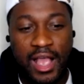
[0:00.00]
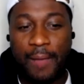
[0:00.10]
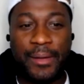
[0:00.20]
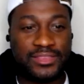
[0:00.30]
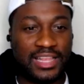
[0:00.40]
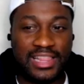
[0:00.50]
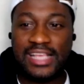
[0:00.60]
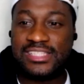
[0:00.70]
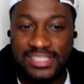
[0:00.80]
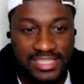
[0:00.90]
about the
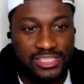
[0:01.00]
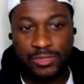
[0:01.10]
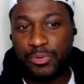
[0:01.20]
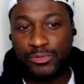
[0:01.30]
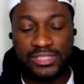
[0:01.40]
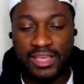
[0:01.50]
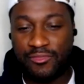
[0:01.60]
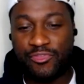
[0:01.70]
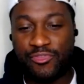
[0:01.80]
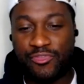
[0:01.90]
lessons they're supposed to
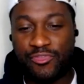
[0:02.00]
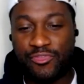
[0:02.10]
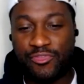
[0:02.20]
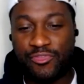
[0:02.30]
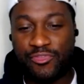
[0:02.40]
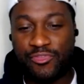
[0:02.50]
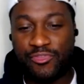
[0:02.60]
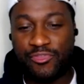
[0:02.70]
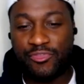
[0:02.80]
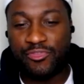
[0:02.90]
infer
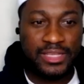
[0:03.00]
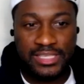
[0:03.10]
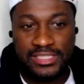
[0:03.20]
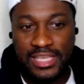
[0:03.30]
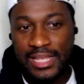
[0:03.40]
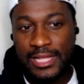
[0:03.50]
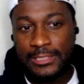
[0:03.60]
from somebody's